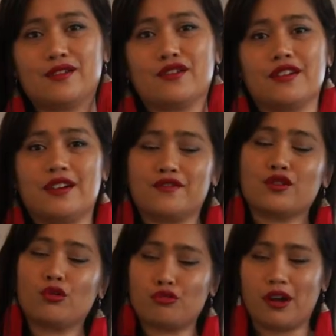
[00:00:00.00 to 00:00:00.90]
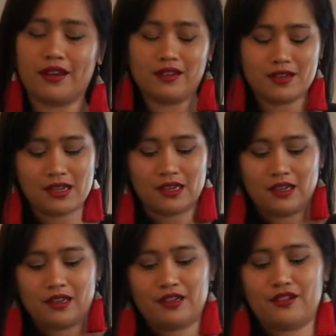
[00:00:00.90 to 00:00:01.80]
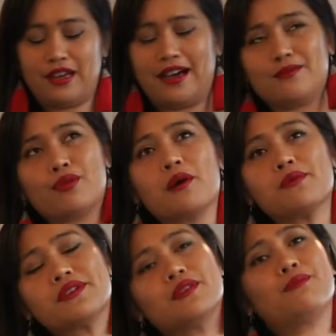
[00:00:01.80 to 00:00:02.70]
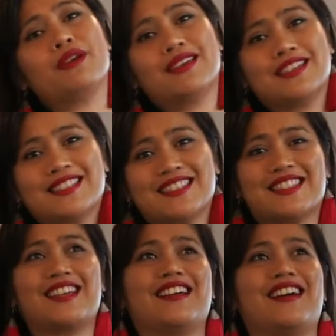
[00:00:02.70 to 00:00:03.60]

or I've told Ryan, that probably the biggest